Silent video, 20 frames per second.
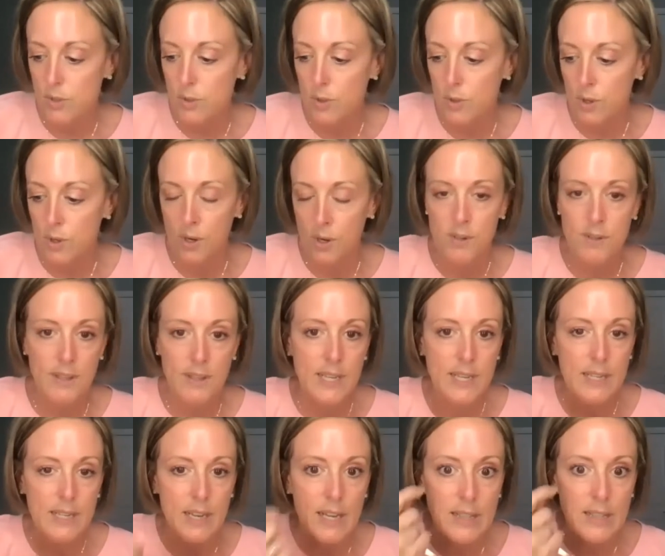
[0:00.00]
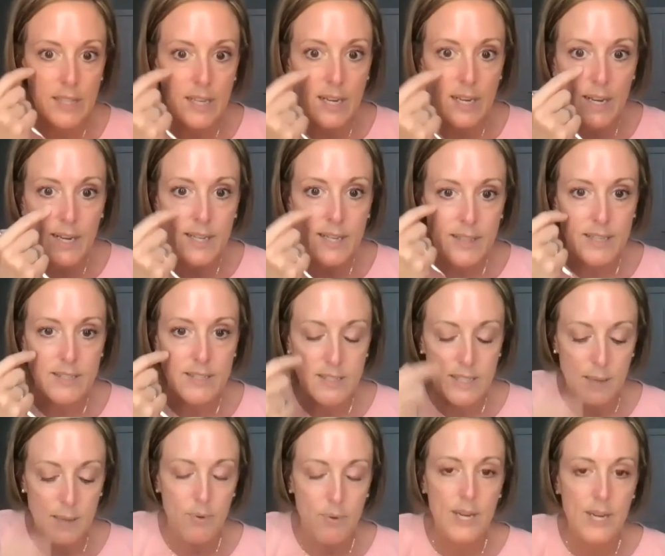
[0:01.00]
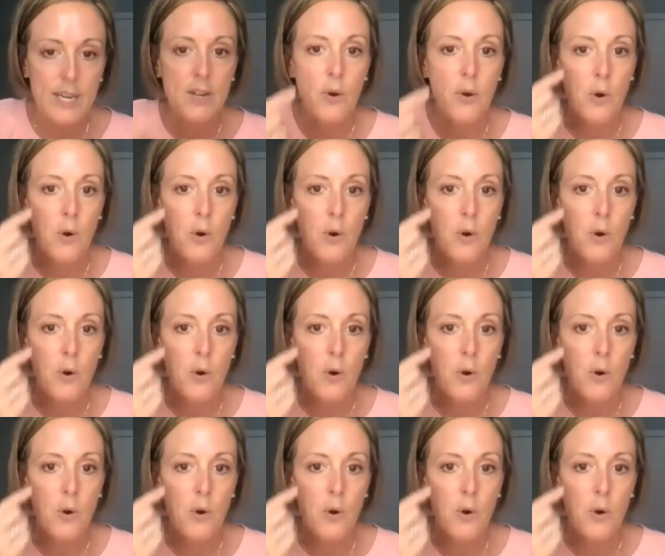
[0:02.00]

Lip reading: or like a line that's separating,